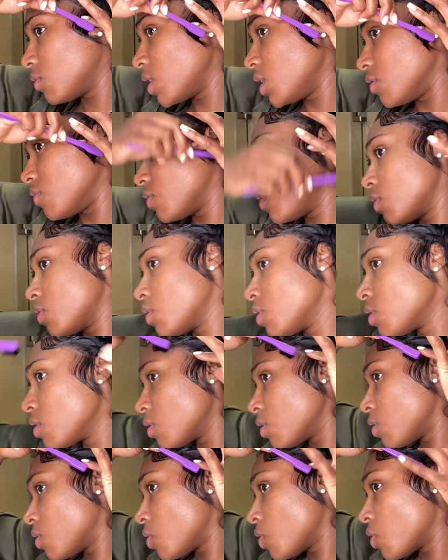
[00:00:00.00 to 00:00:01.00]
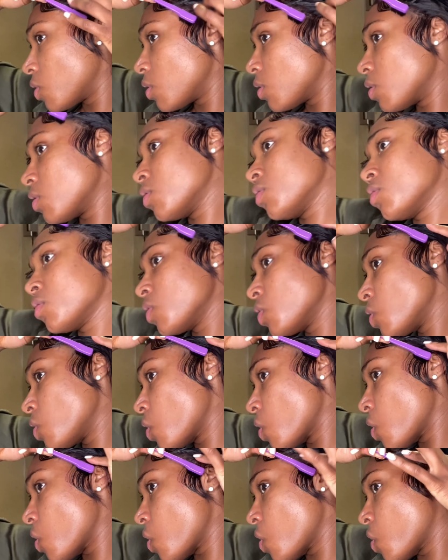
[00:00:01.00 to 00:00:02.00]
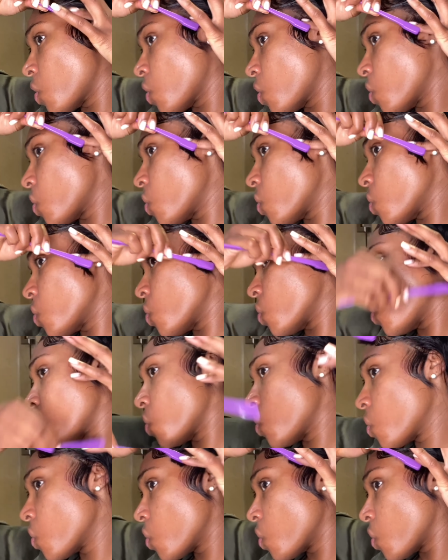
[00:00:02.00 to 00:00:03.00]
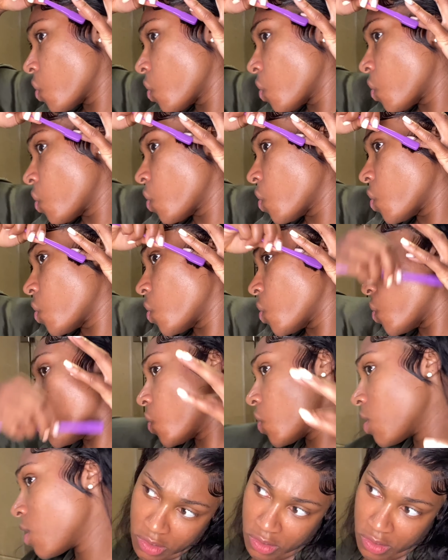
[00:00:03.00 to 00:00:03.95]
I'm definitely gonna have some sideburns. And you can ask anybody about